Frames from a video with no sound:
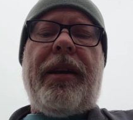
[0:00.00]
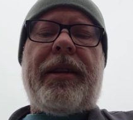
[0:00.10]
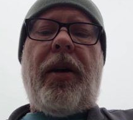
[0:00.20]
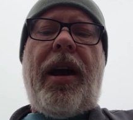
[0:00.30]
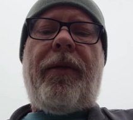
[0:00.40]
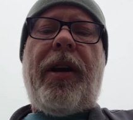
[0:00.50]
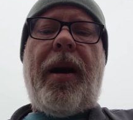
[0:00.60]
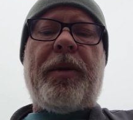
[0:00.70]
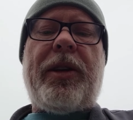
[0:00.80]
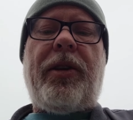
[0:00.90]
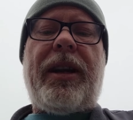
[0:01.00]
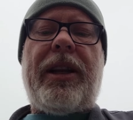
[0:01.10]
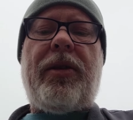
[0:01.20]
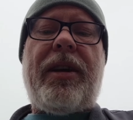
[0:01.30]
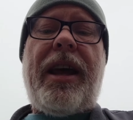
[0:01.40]
So every opportunity
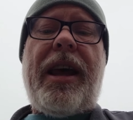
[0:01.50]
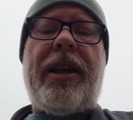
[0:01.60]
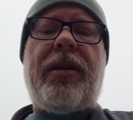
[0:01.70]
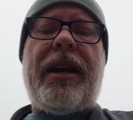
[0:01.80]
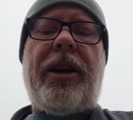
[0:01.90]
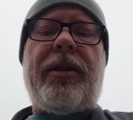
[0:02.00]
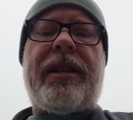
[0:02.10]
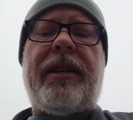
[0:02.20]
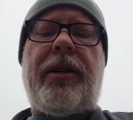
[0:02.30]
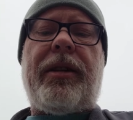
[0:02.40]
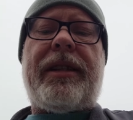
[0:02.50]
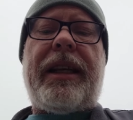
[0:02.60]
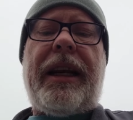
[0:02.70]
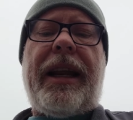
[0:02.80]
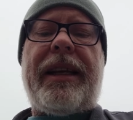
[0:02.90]
you get, you get your your
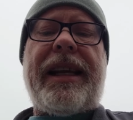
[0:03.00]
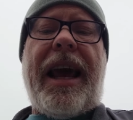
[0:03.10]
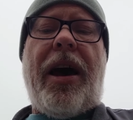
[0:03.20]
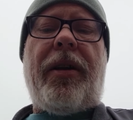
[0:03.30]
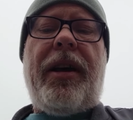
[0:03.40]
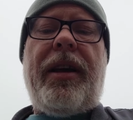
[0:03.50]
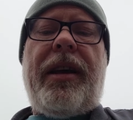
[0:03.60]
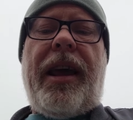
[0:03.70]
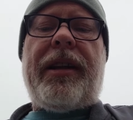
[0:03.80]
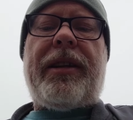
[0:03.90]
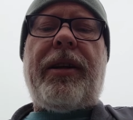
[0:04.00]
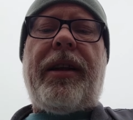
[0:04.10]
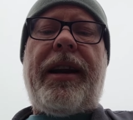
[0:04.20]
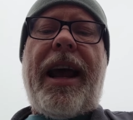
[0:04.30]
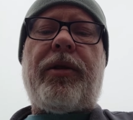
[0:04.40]
seedlings out into
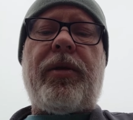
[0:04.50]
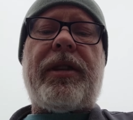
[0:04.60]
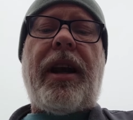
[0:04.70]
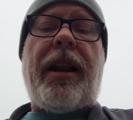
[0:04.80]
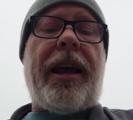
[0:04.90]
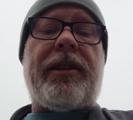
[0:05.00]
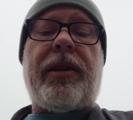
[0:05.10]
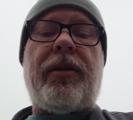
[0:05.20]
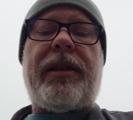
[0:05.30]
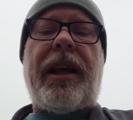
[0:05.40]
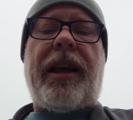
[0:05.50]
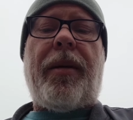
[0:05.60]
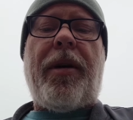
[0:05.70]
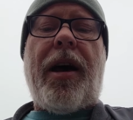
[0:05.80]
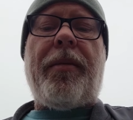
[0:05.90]
the natural sunlight as soon as they
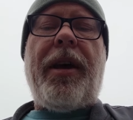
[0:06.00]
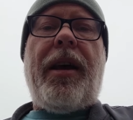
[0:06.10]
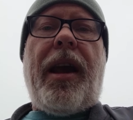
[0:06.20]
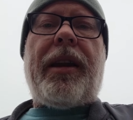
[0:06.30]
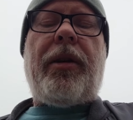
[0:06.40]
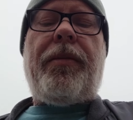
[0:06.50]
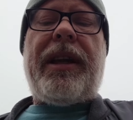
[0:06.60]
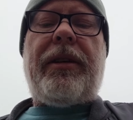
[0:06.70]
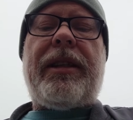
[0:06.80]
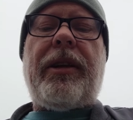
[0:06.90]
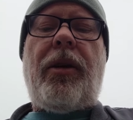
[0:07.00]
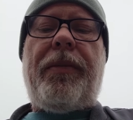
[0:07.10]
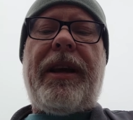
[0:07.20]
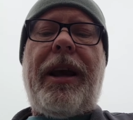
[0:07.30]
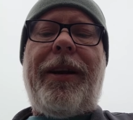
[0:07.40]
come up and you but you still
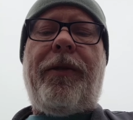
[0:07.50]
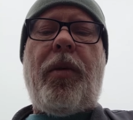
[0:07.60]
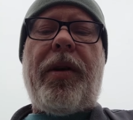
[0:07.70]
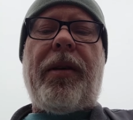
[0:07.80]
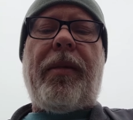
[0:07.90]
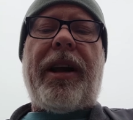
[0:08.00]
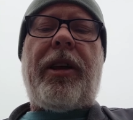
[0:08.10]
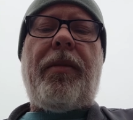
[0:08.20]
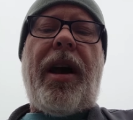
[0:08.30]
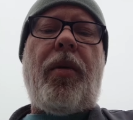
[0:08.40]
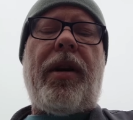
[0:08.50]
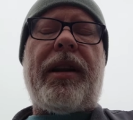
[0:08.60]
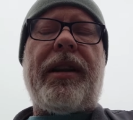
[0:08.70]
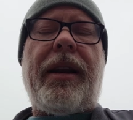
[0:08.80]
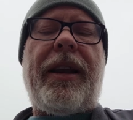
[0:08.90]
be careful with them like you might want
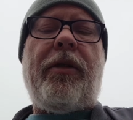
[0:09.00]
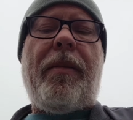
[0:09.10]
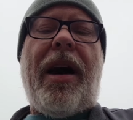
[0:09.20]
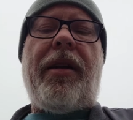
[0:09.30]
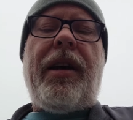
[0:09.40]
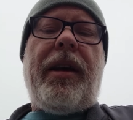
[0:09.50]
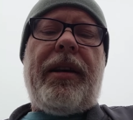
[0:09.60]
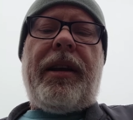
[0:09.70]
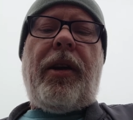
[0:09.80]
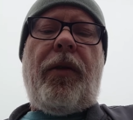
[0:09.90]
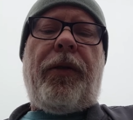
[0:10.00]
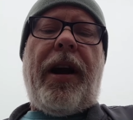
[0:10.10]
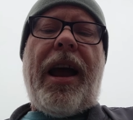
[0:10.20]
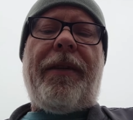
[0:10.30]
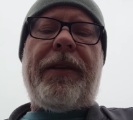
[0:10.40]
to leave them out you know for
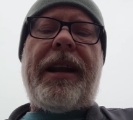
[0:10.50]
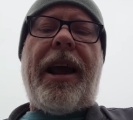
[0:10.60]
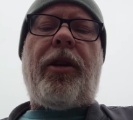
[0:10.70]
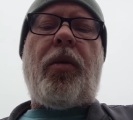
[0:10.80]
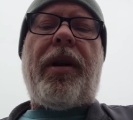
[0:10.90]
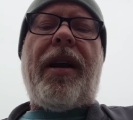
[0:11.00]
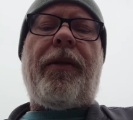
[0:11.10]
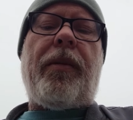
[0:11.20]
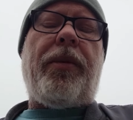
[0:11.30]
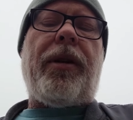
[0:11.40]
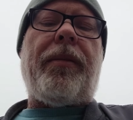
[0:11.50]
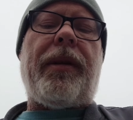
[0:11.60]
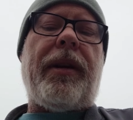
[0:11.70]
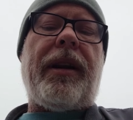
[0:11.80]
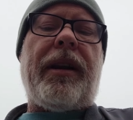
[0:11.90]
half a day or whatever and put them
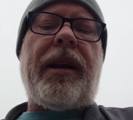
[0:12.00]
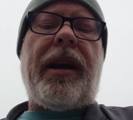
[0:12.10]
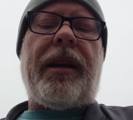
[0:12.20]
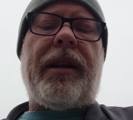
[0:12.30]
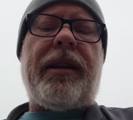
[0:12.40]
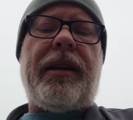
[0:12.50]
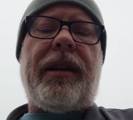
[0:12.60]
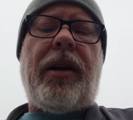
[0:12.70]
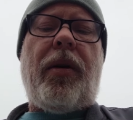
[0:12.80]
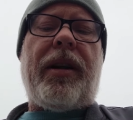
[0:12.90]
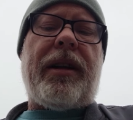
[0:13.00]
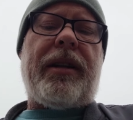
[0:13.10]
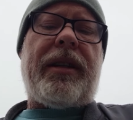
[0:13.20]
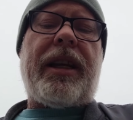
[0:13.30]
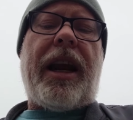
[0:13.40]
in in a, you know in a
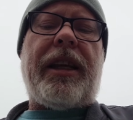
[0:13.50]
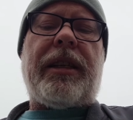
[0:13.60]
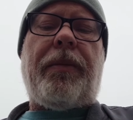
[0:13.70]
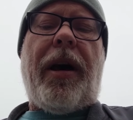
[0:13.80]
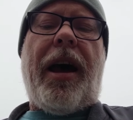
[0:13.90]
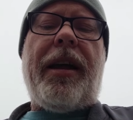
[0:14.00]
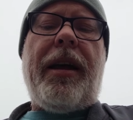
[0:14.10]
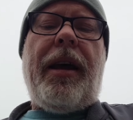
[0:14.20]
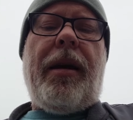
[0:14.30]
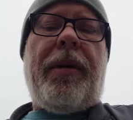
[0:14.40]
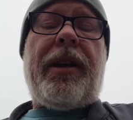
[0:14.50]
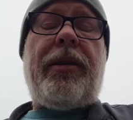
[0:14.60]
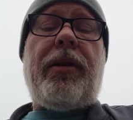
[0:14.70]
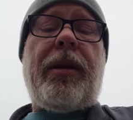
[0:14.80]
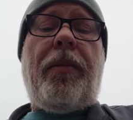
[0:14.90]
shady spot but
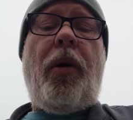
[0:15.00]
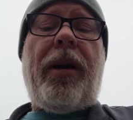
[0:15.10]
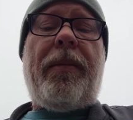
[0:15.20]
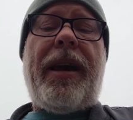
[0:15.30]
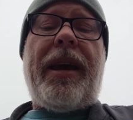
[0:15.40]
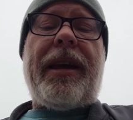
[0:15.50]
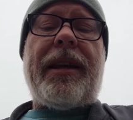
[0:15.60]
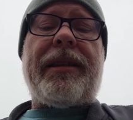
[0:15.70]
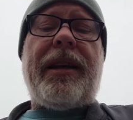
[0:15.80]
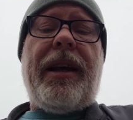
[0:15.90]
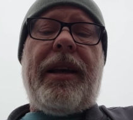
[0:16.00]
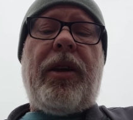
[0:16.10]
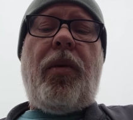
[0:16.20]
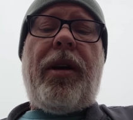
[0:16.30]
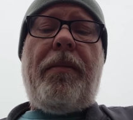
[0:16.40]
you the point being is
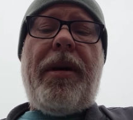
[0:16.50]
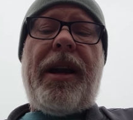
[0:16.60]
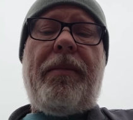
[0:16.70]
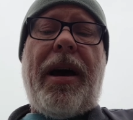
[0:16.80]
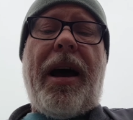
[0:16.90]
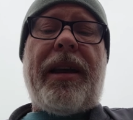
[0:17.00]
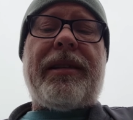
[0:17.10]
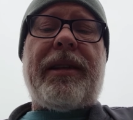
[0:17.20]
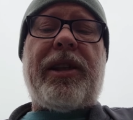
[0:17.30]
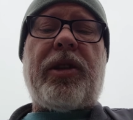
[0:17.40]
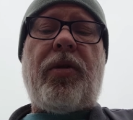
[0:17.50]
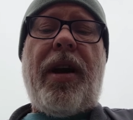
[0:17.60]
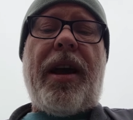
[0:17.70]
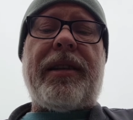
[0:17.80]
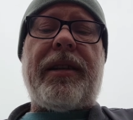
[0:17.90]
you want to minimize the
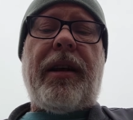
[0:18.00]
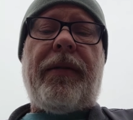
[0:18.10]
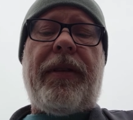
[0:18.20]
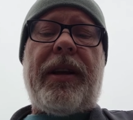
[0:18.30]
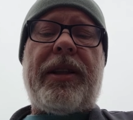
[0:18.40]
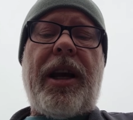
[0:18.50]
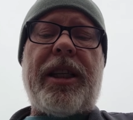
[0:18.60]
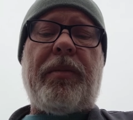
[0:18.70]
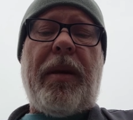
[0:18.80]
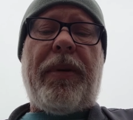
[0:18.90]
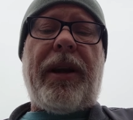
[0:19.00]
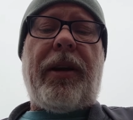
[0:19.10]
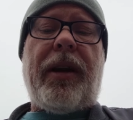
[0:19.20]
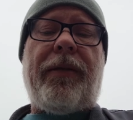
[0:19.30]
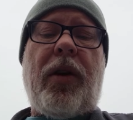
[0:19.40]
stress of the adjustment period of